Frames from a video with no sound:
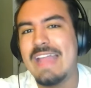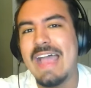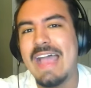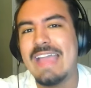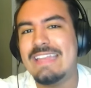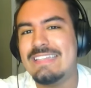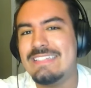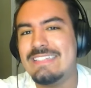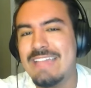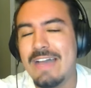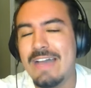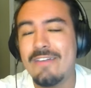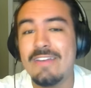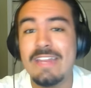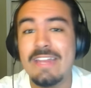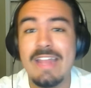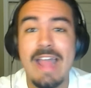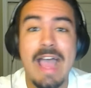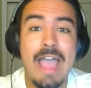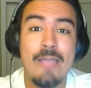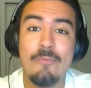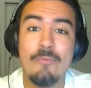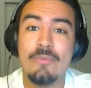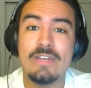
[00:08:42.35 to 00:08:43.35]
I doubt it.
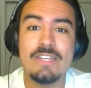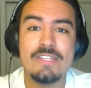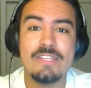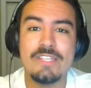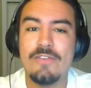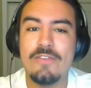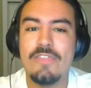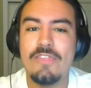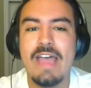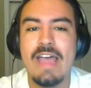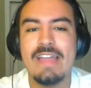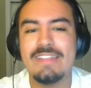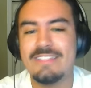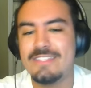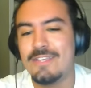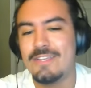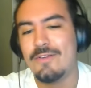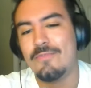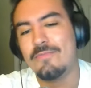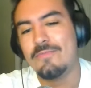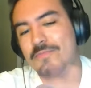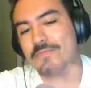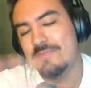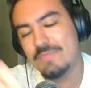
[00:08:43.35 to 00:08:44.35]
I wouldn't do that.
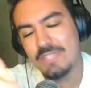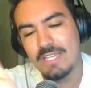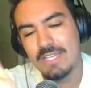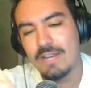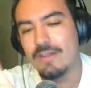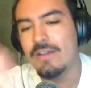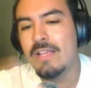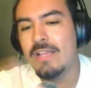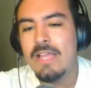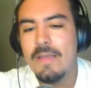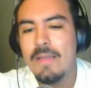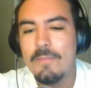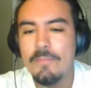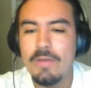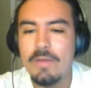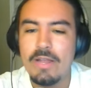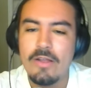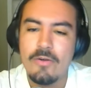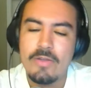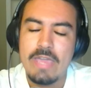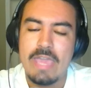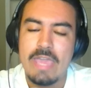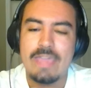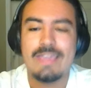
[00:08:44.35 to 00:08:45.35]
So, you know, but
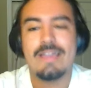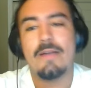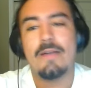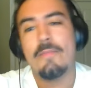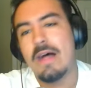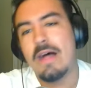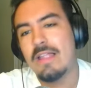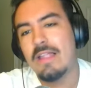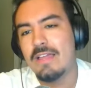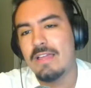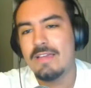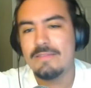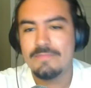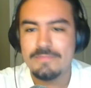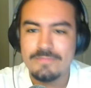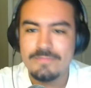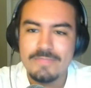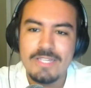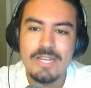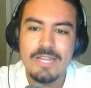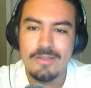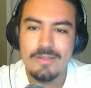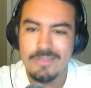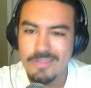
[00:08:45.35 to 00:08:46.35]
okay, Kamala,
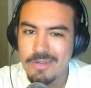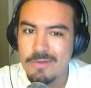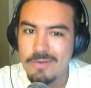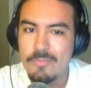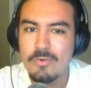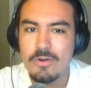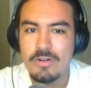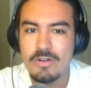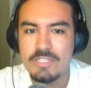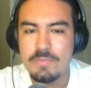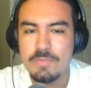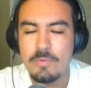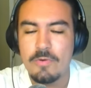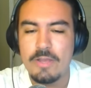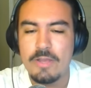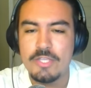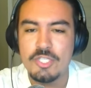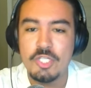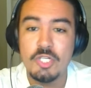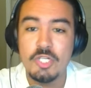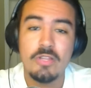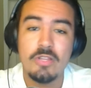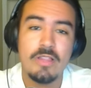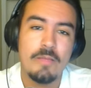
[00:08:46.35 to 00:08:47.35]
you know, a little more
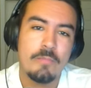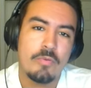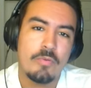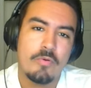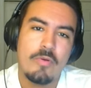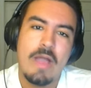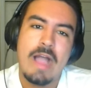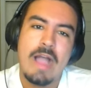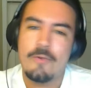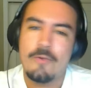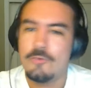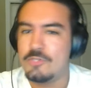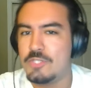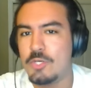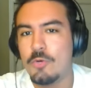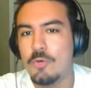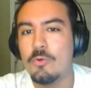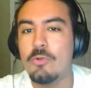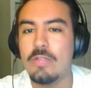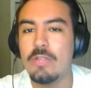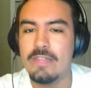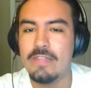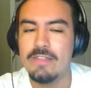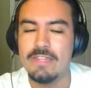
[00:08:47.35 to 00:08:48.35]
inspirational. Barack was
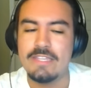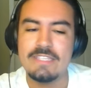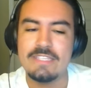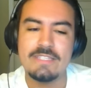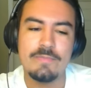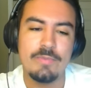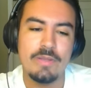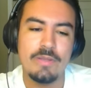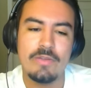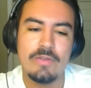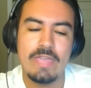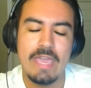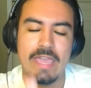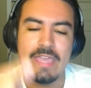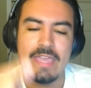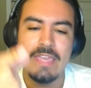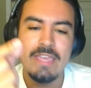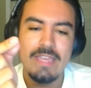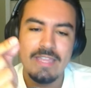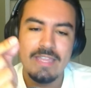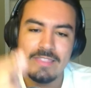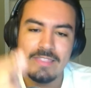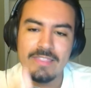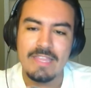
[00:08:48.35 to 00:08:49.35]
cool at least, but okay,
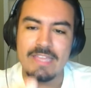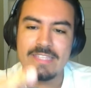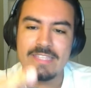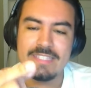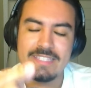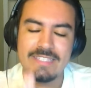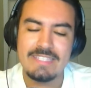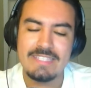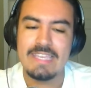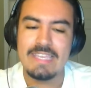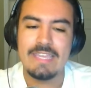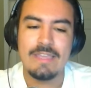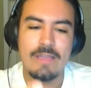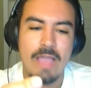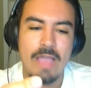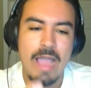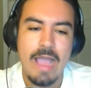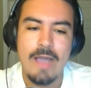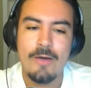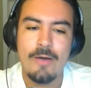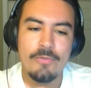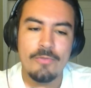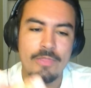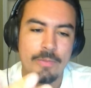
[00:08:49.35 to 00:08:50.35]
let's see
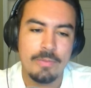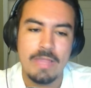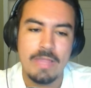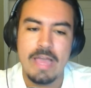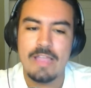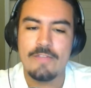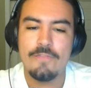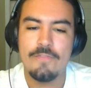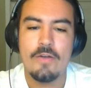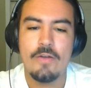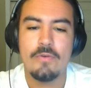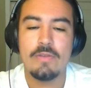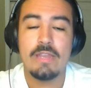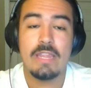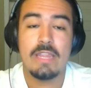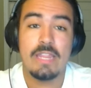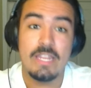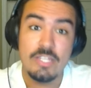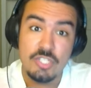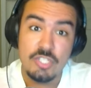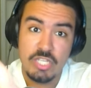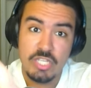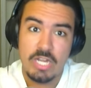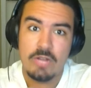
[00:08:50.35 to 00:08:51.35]
how the black vote
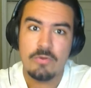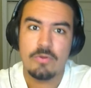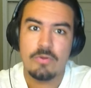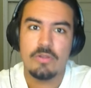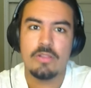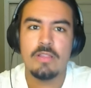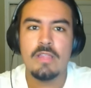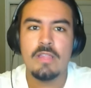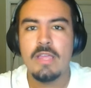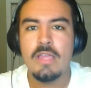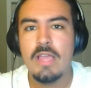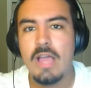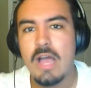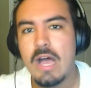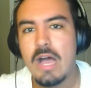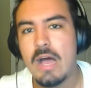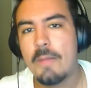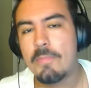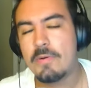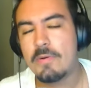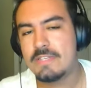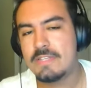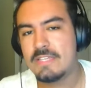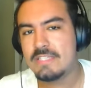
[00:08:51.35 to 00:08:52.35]
in general uh,
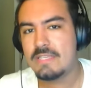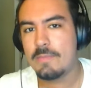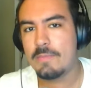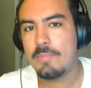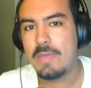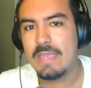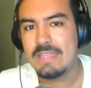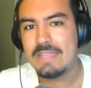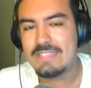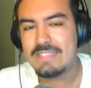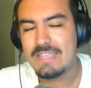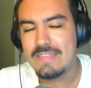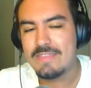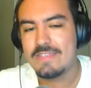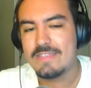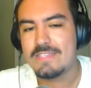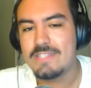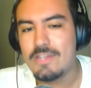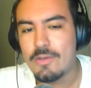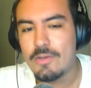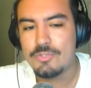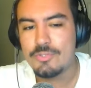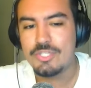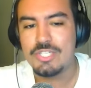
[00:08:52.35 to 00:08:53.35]
participates in this
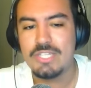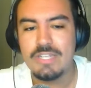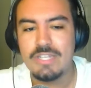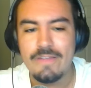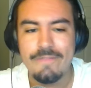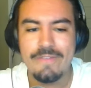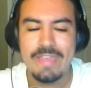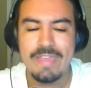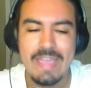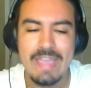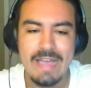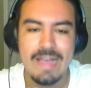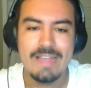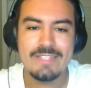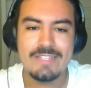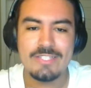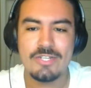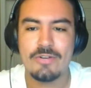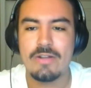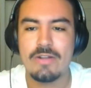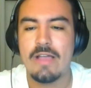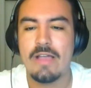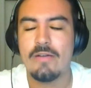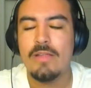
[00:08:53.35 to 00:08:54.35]
notion of a uh,
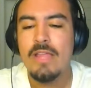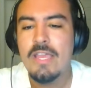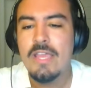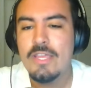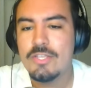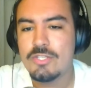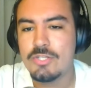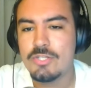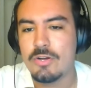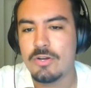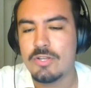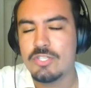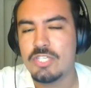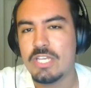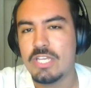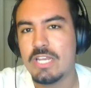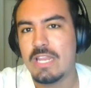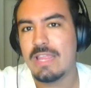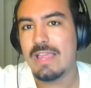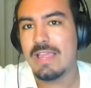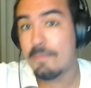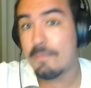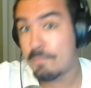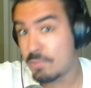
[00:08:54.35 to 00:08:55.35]
turnout surge
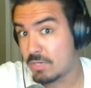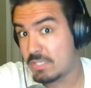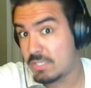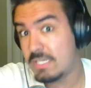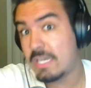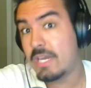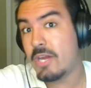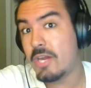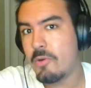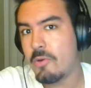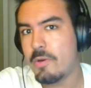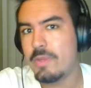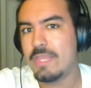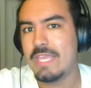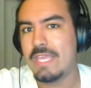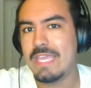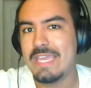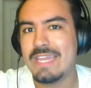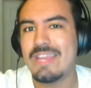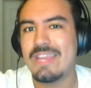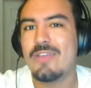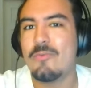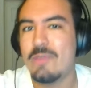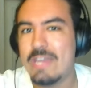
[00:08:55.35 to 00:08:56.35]
in particularly
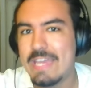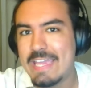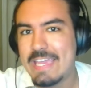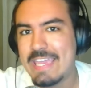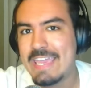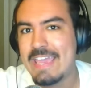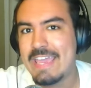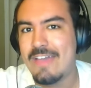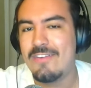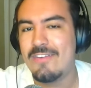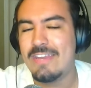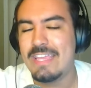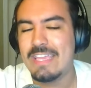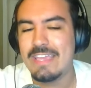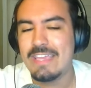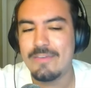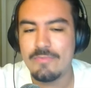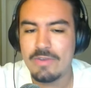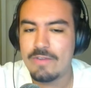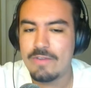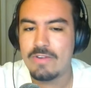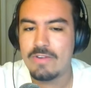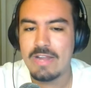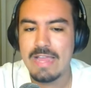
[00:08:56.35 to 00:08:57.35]
in Gwinnett County and
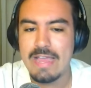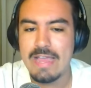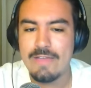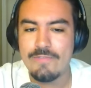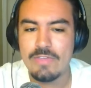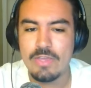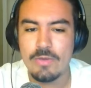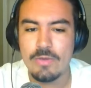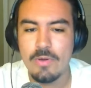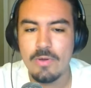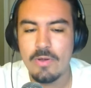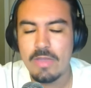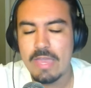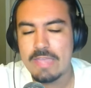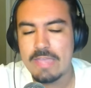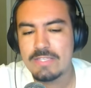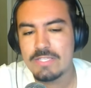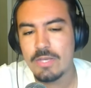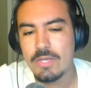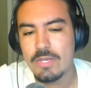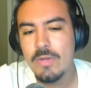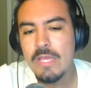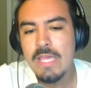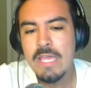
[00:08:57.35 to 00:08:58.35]
whatever have you. Okay,
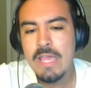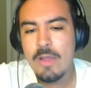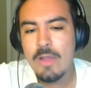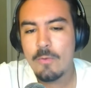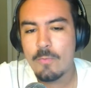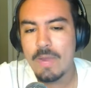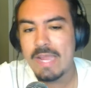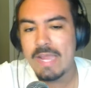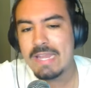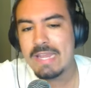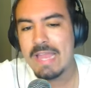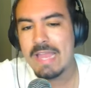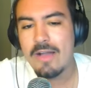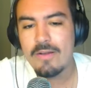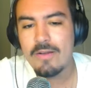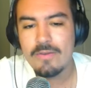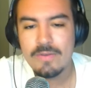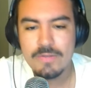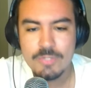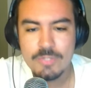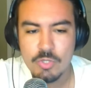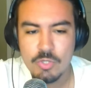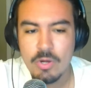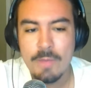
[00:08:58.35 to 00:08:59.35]
so right now
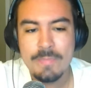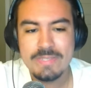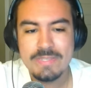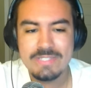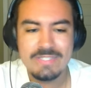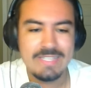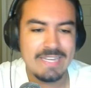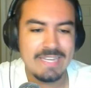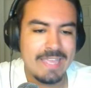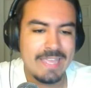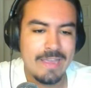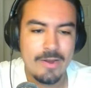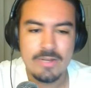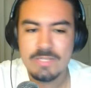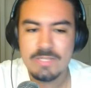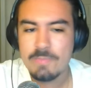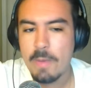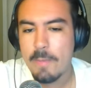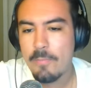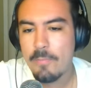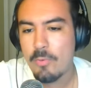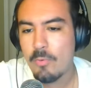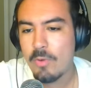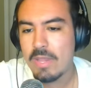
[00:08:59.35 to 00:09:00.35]
Trump is leading Harris by
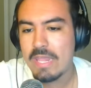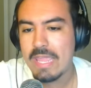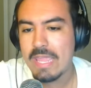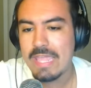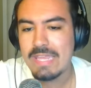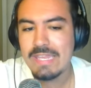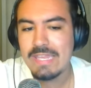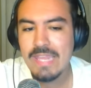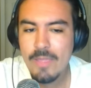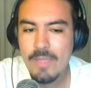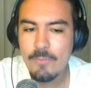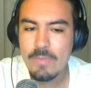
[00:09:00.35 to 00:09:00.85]
0.8.